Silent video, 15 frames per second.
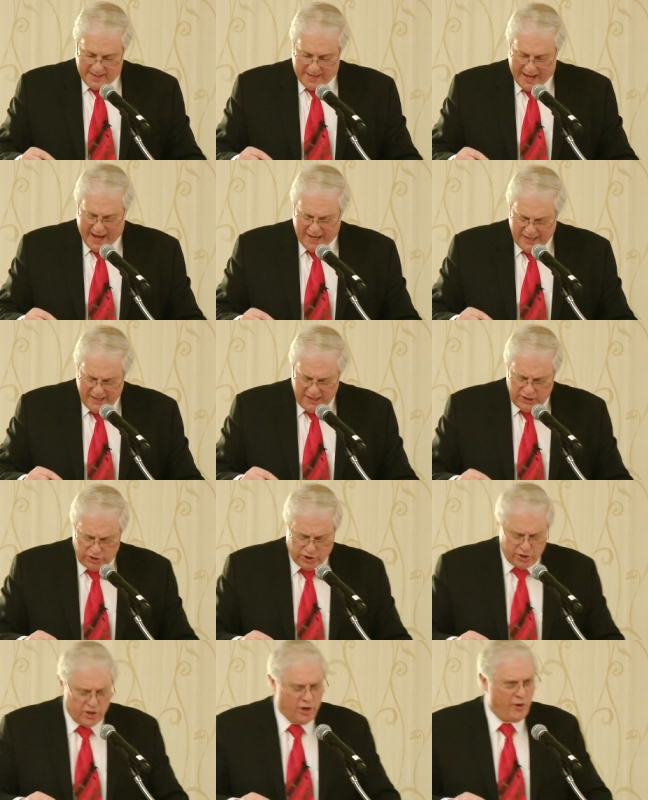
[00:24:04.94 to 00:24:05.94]
I need
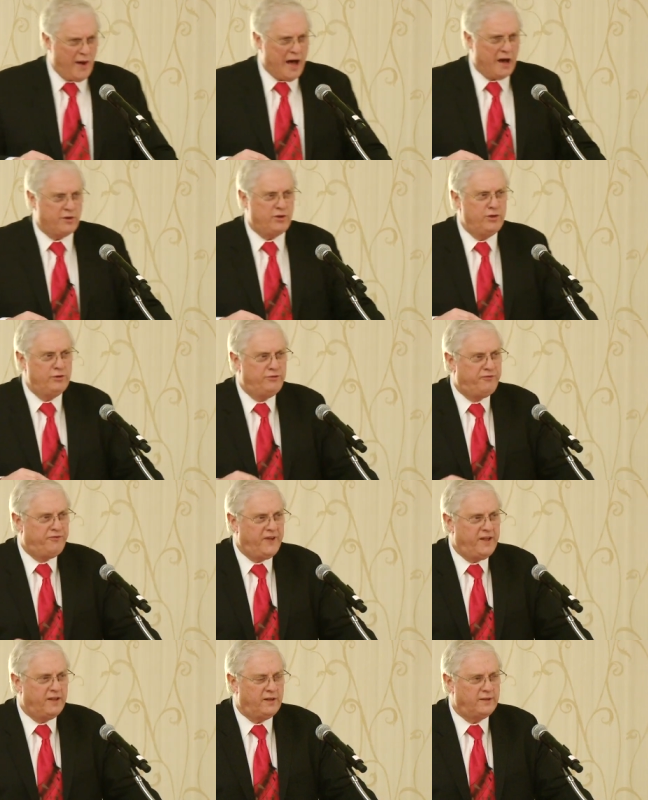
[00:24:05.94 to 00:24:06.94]
to know how you
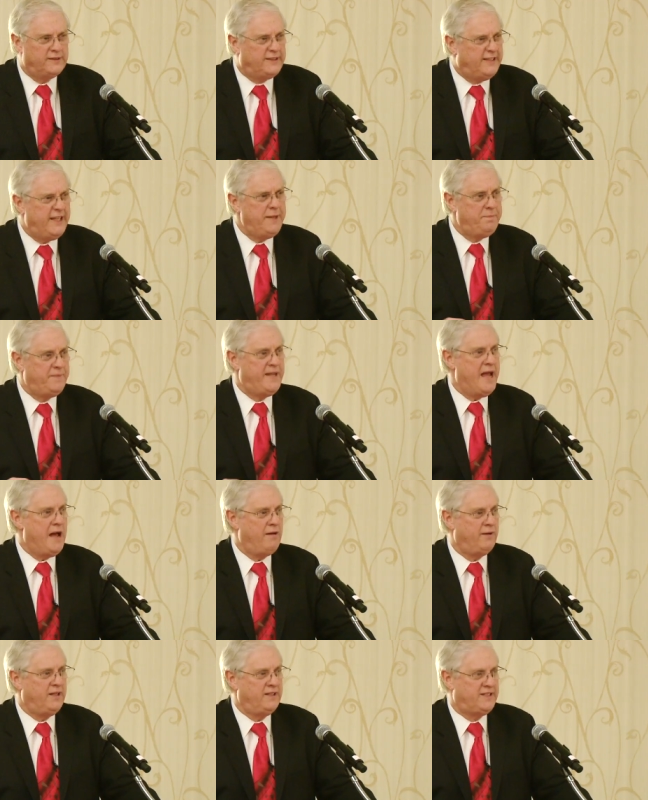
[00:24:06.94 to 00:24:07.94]
feel deep
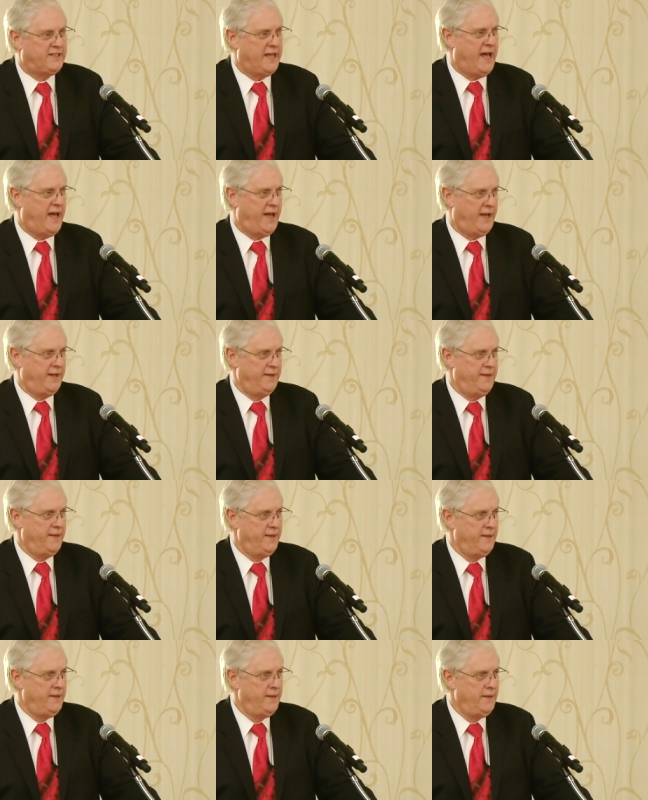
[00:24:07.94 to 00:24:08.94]
down inside
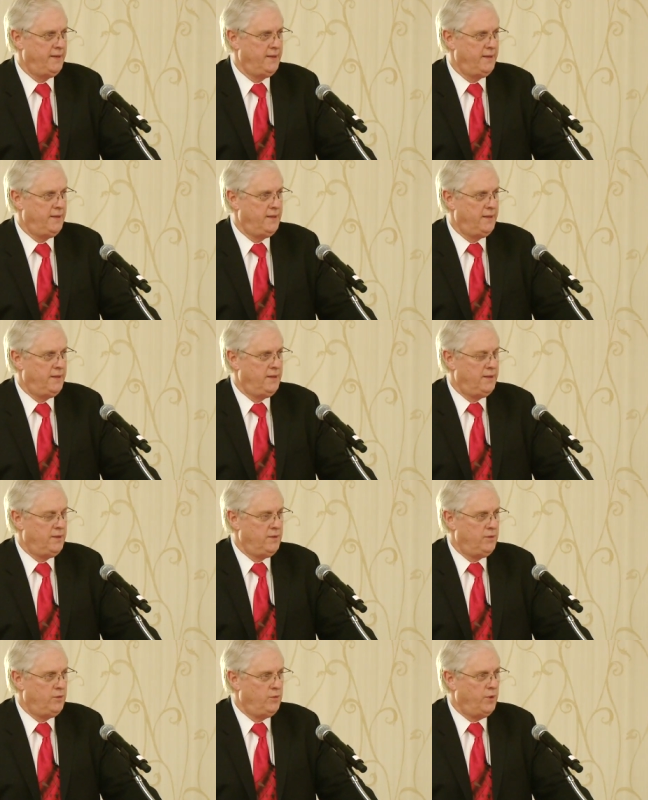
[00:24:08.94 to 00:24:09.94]

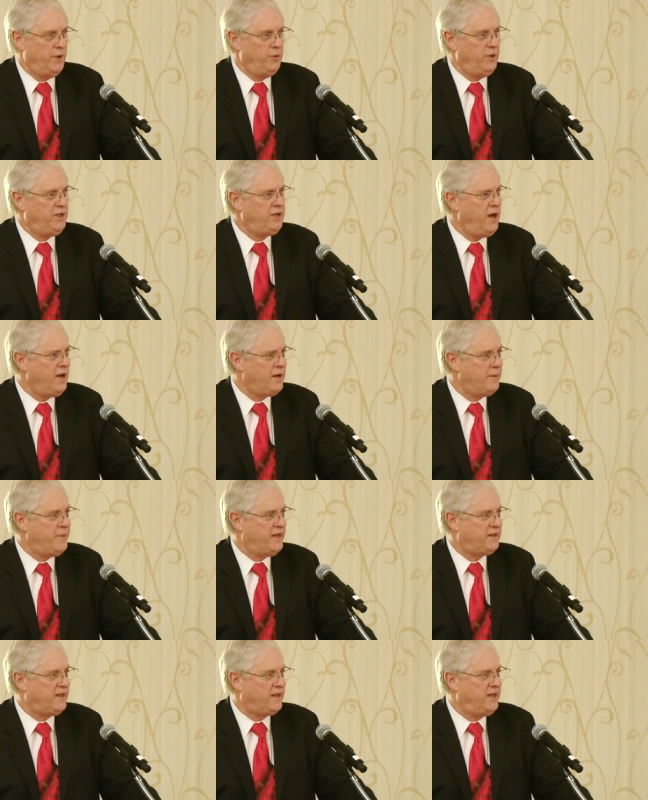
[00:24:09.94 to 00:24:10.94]
when we talk
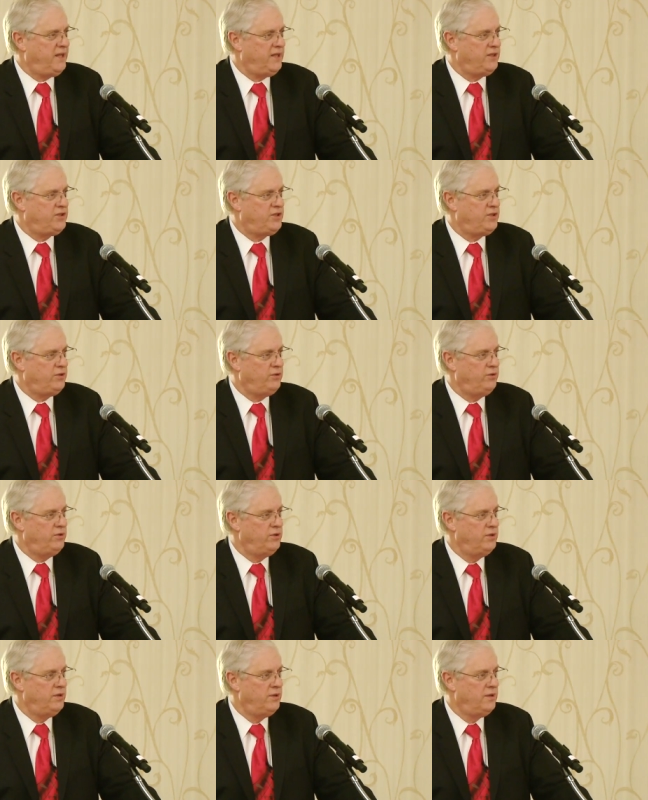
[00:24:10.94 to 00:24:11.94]
about the kids who
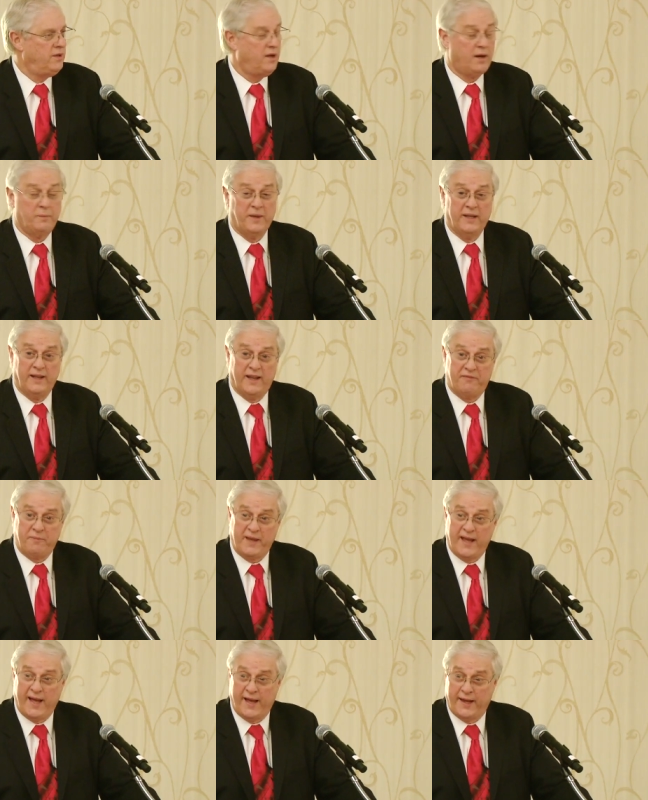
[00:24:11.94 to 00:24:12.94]
are being left
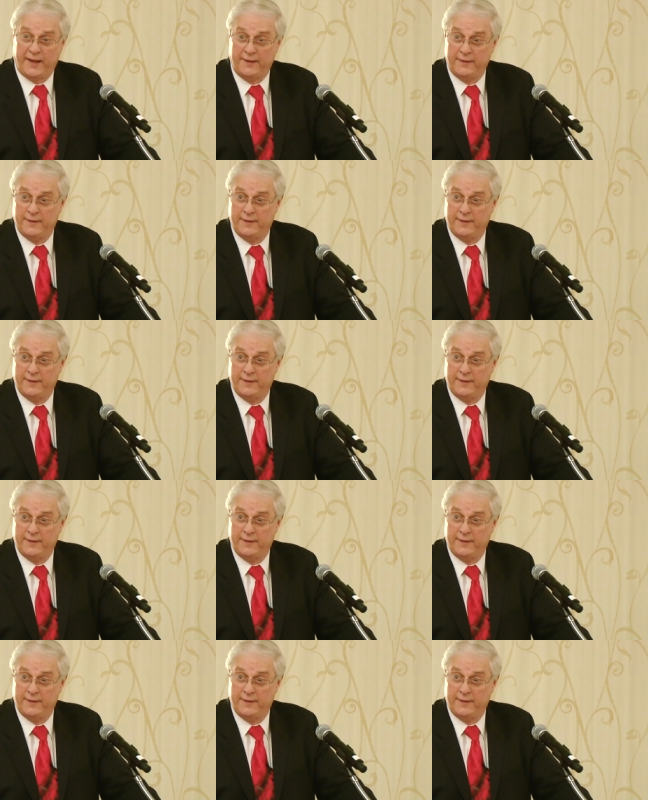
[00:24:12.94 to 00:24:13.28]
behind,